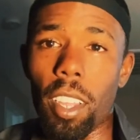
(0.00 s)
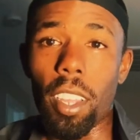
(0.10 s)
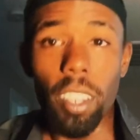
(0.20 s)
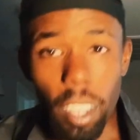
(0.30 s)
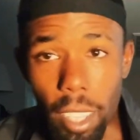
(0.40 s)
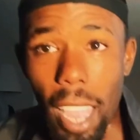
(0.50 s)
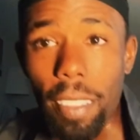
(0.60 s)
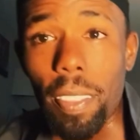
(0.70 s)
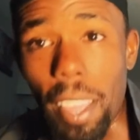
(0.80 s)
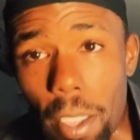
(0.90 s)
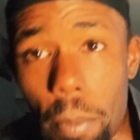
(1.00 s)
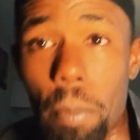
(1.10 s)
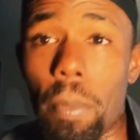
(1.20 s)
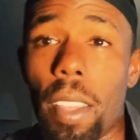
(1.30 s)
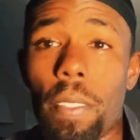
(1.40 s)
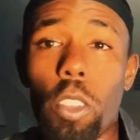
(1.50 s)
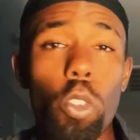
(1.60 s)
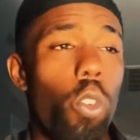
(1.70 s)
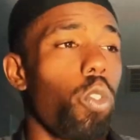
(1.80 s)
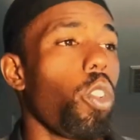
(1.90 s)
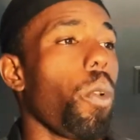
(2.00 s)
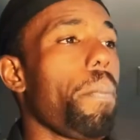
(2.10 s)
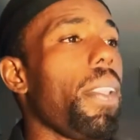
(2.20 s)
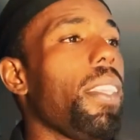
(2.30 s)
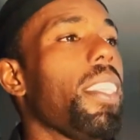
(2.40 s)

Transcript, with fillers: Look at them. They're repeating